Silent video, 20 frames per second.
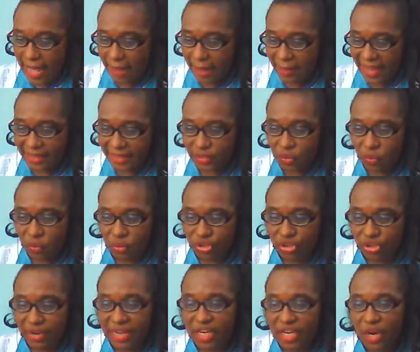I told
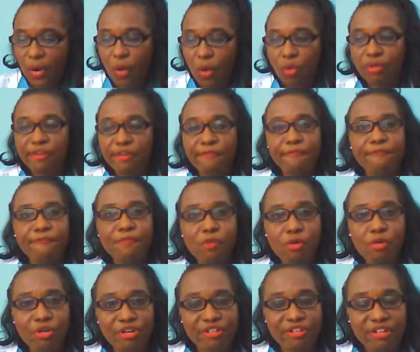you that there are only
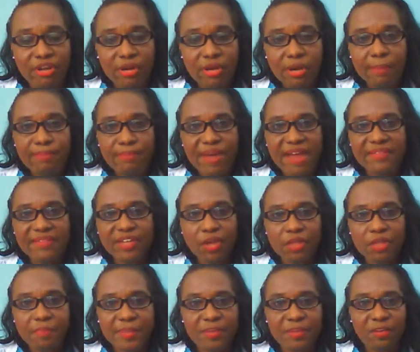4 private
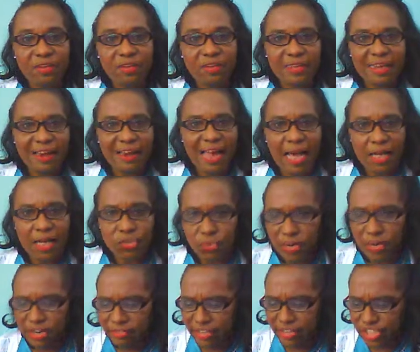hospitals that are
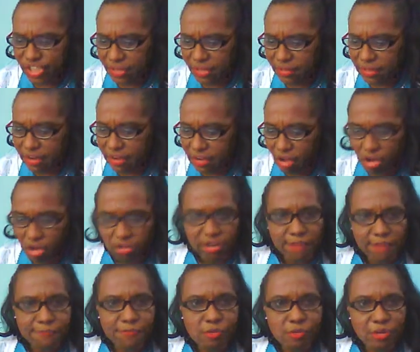actually registered.
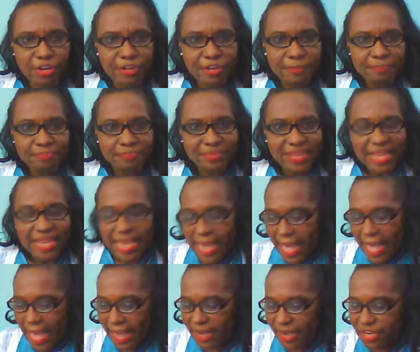Only 4.
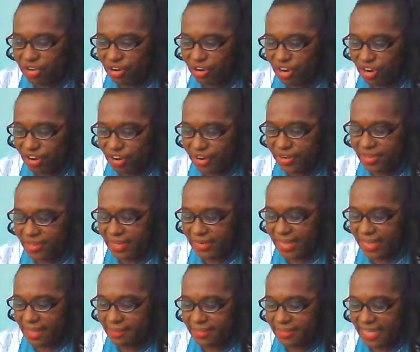And you heard
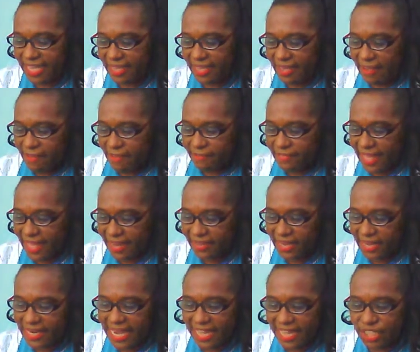that they say that
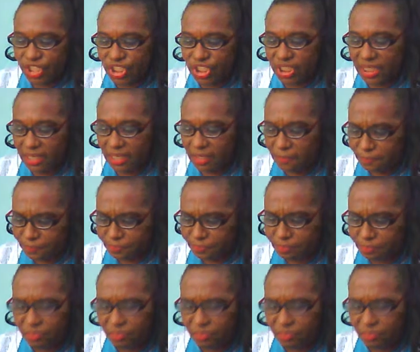the National